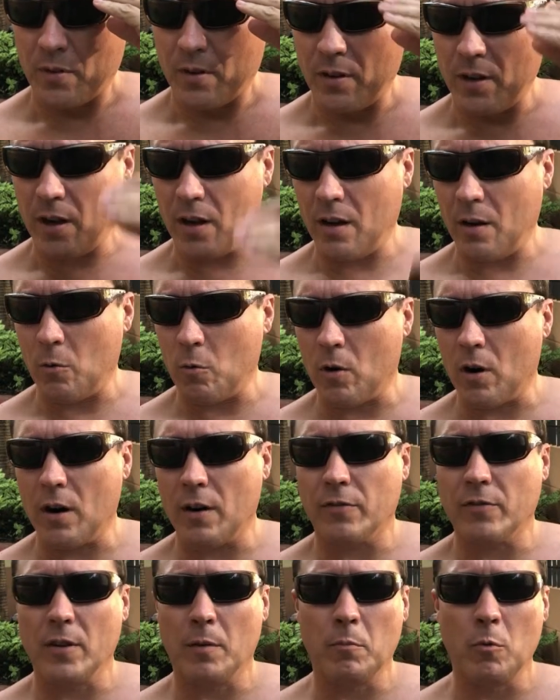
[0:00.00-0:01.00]
Yeah,
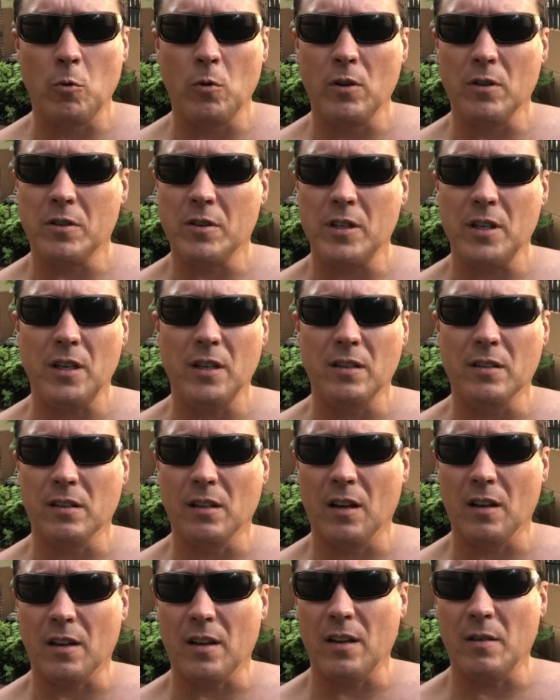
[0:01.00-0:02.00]
wife number one, she is
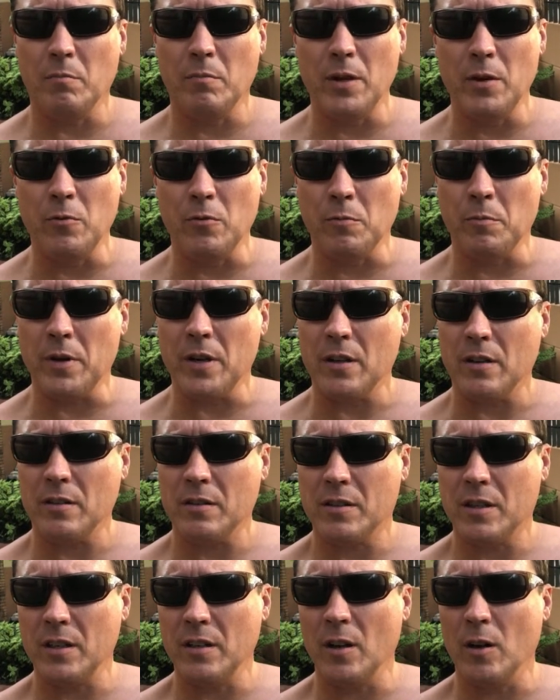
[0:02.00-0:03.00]
lucky to be with me.
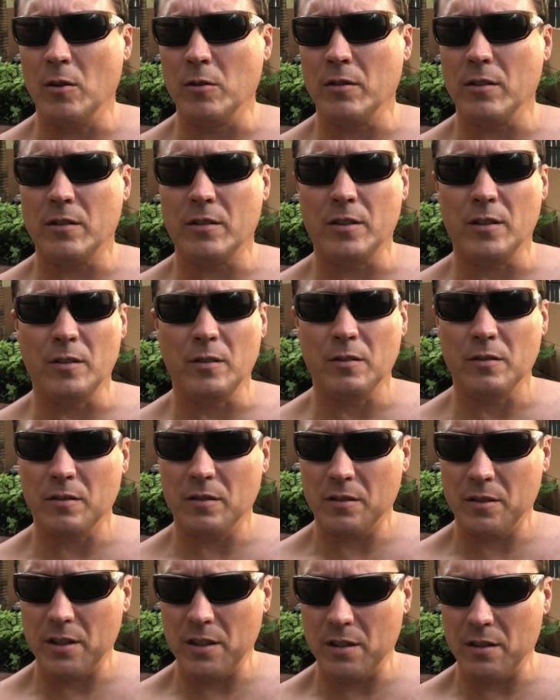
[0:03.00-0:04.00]
She knows it too.
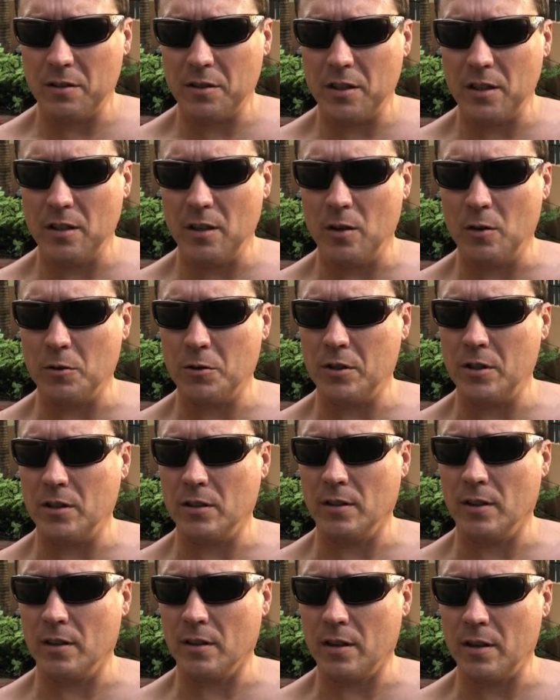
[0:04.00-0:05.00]
She knows she's
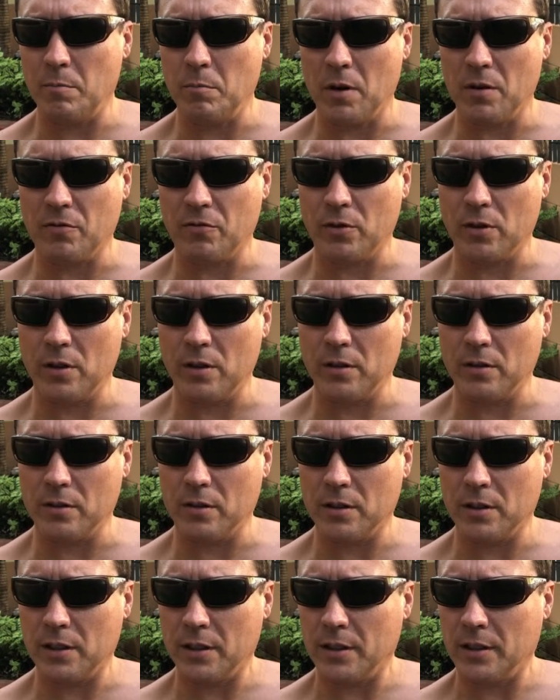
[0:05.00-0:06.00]
lucky, my friends.
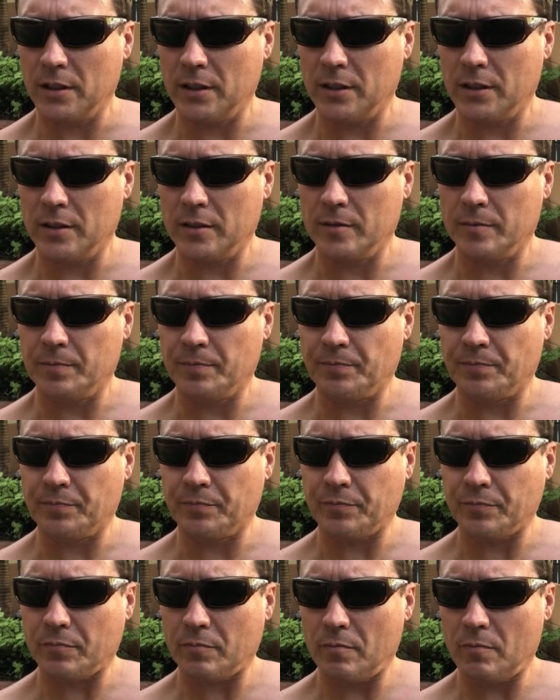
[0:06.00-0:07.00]

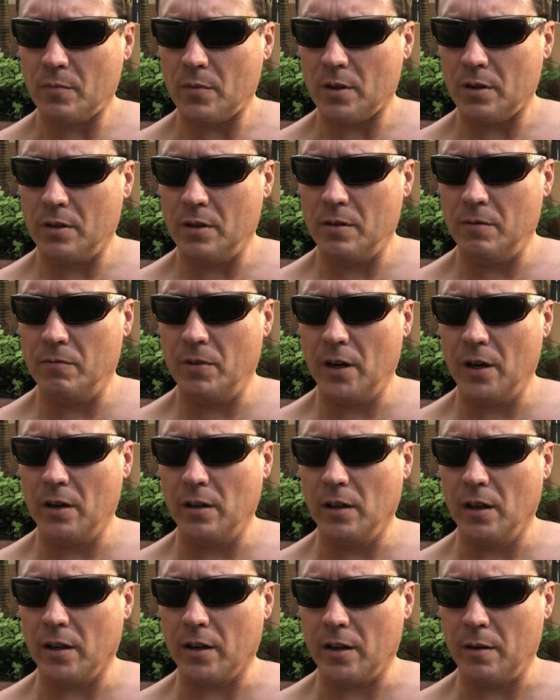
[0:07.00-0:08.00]
She's very
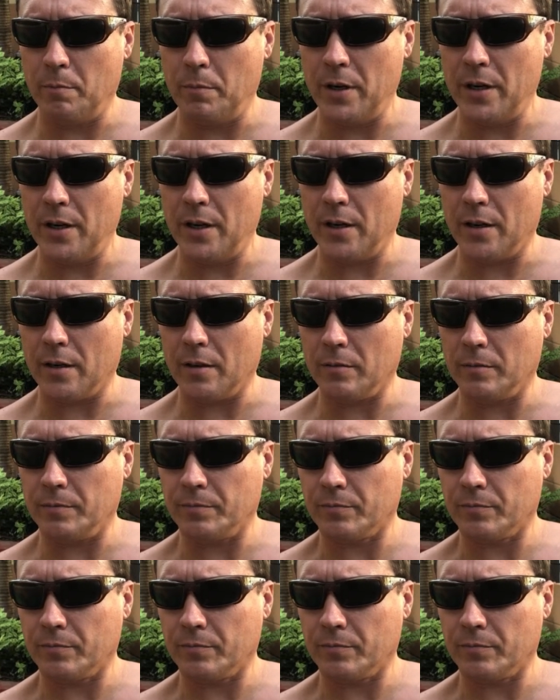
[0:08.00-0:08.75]
lucky to be here.